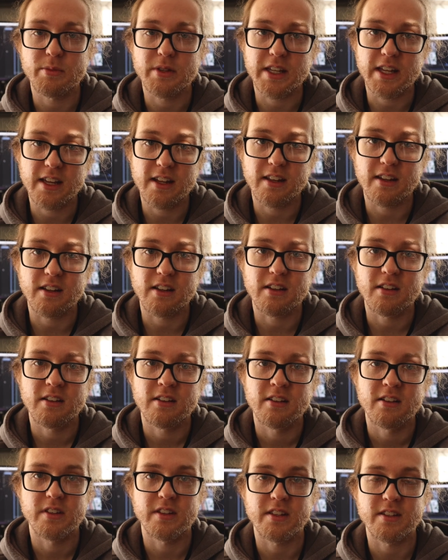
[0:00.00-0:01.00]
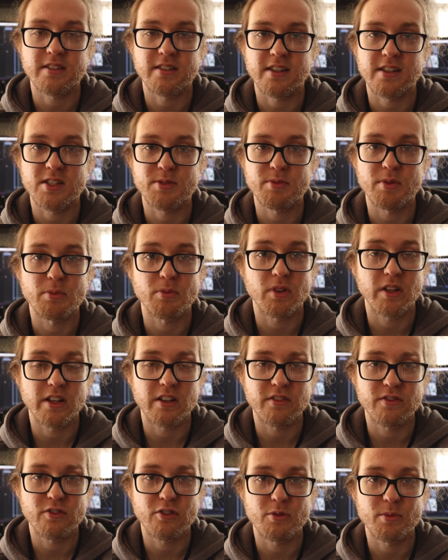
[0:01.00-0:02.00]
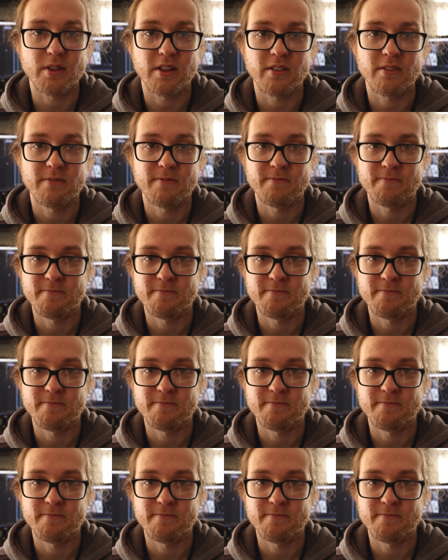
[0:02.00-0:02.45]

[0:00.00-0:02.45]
the beginning, this has been plenty for me.